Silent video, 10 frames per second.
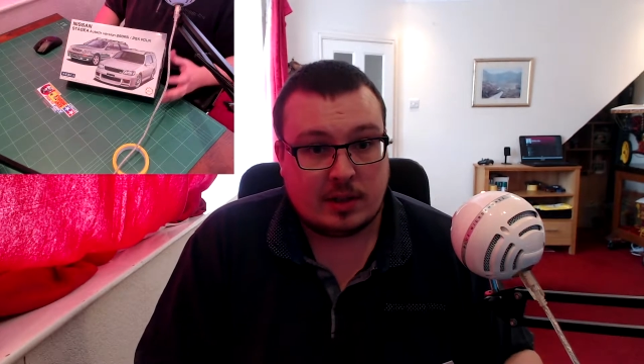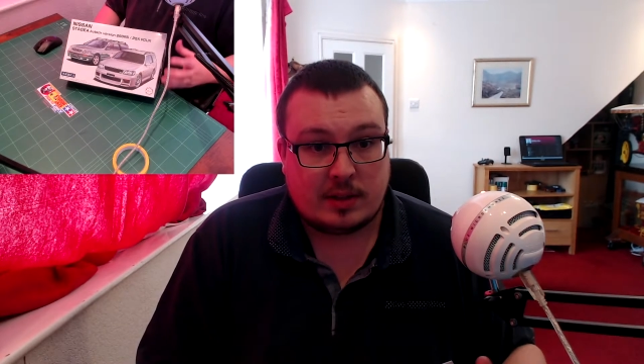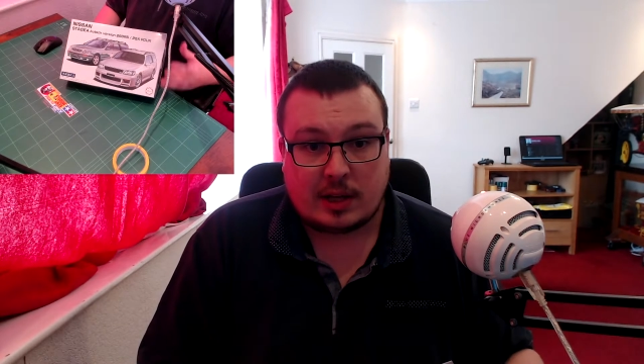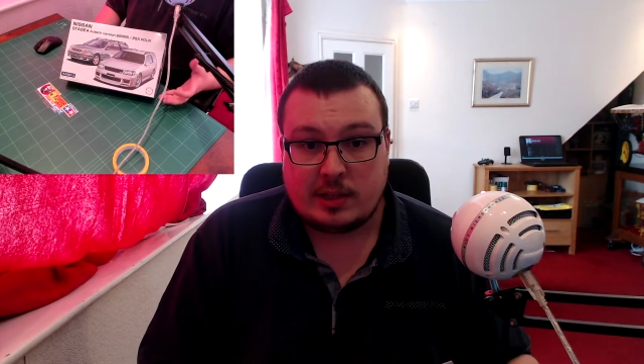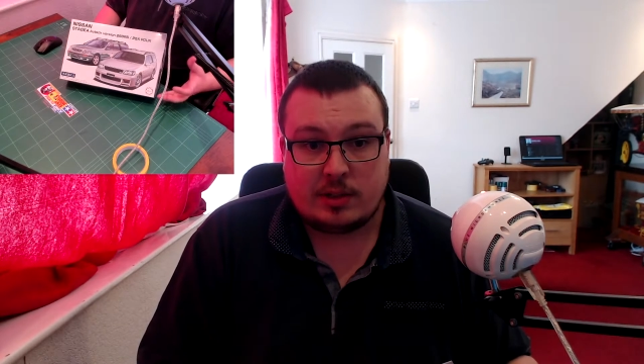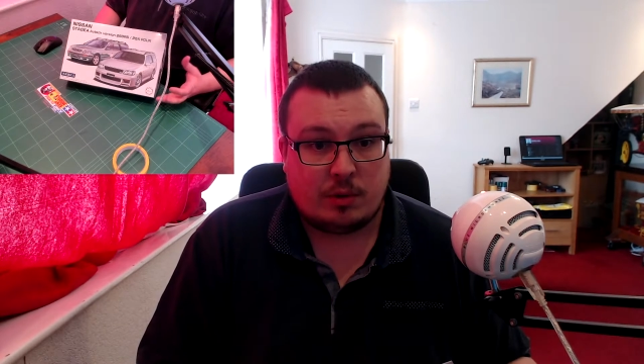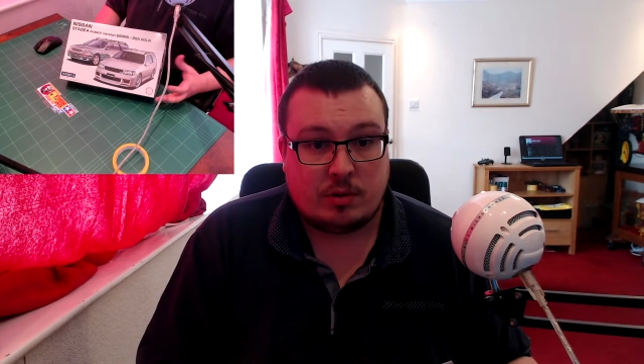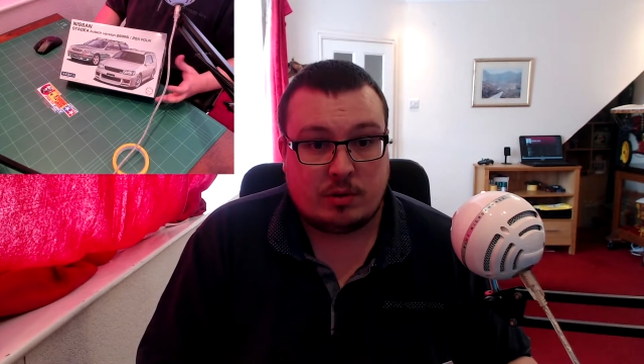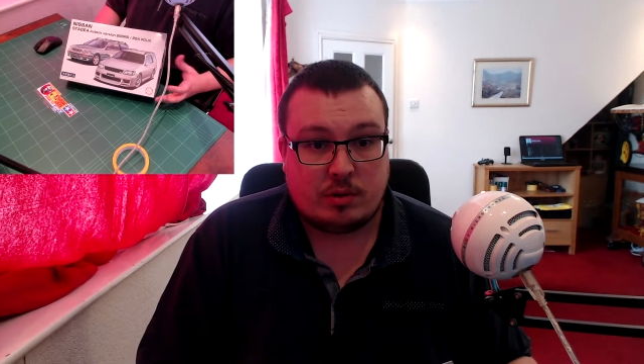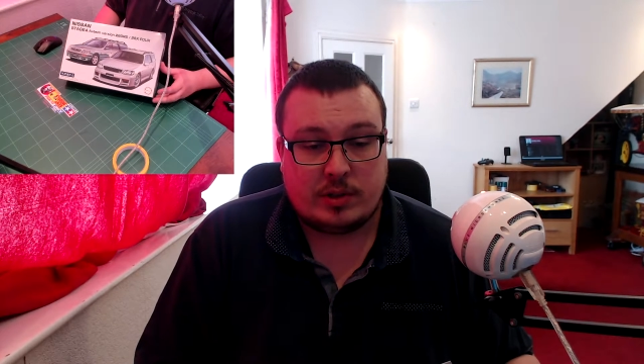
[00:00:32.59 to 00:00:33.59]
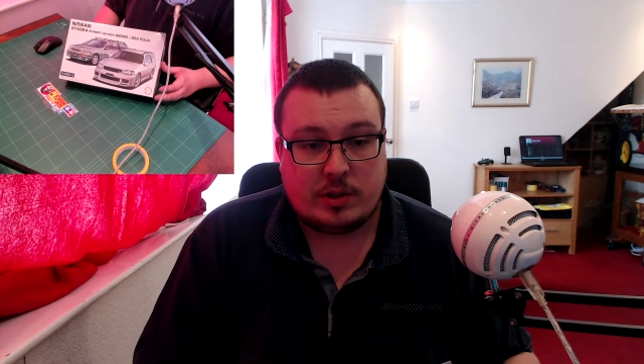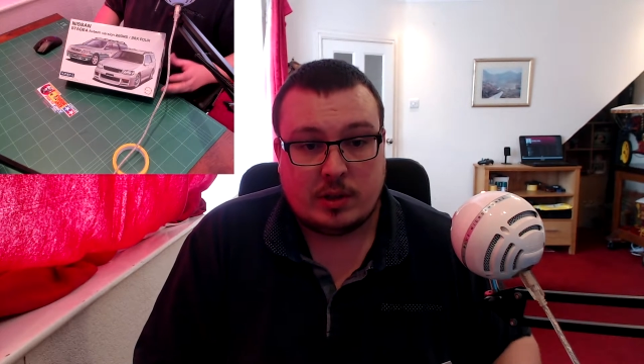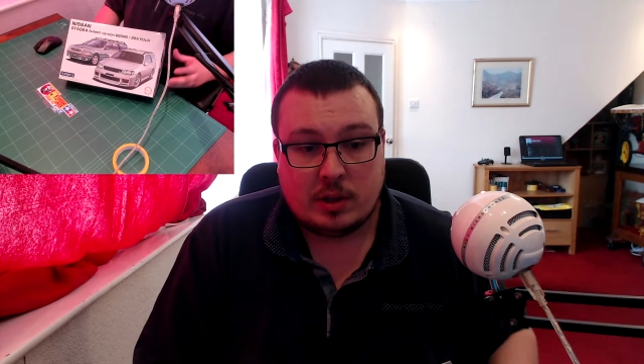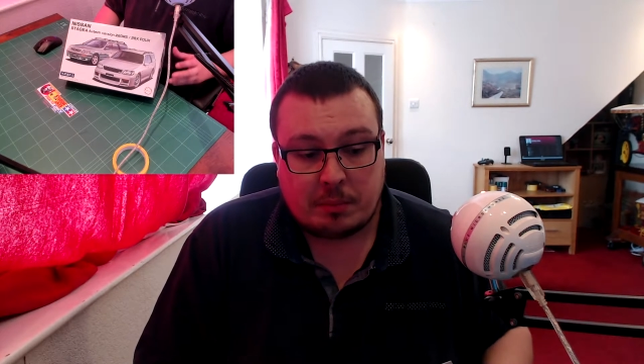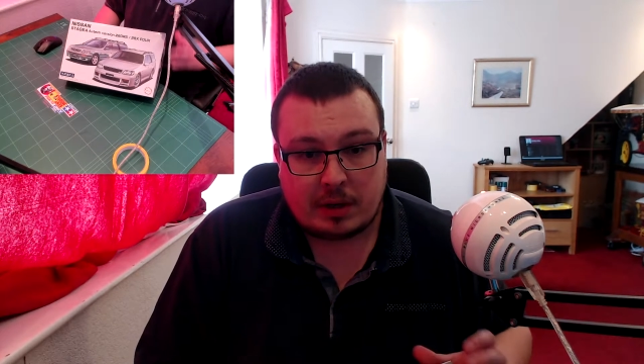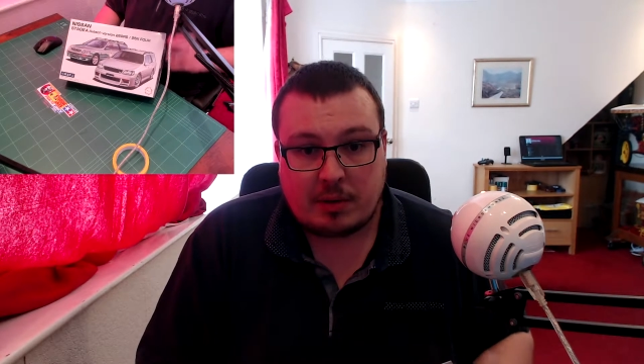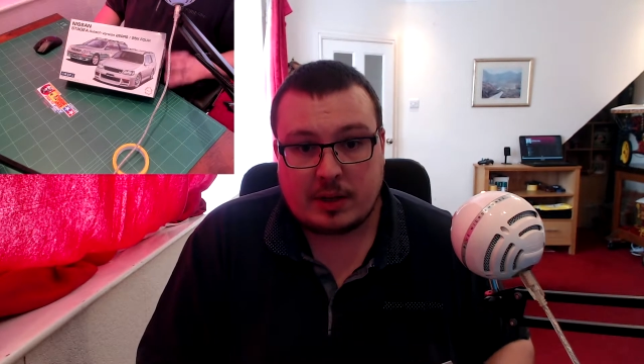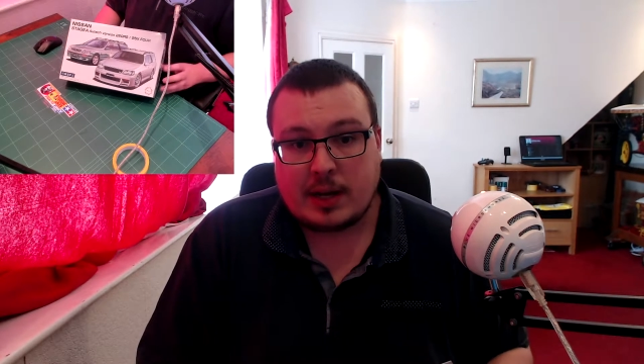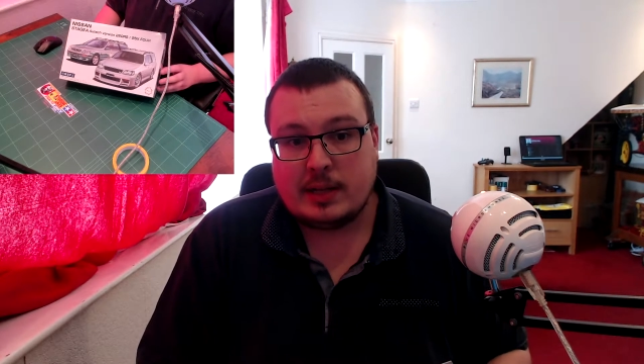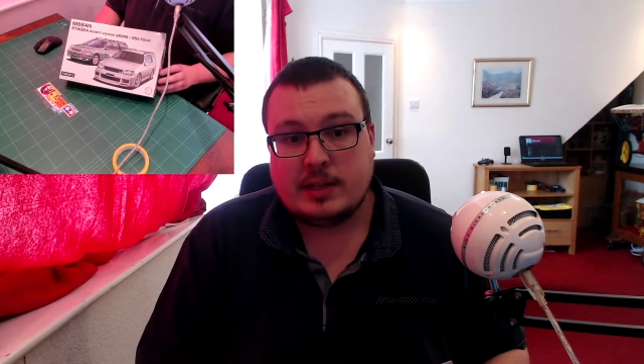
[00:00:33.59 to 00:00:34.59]
That's the only difference. But anyway,
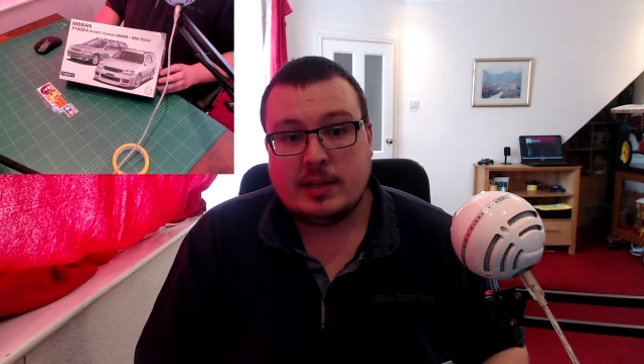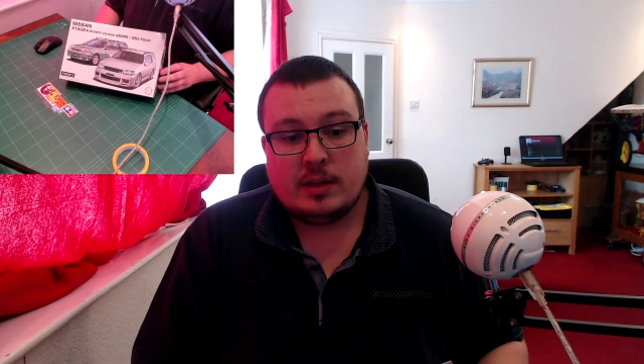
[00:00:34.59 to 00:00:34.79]
guys,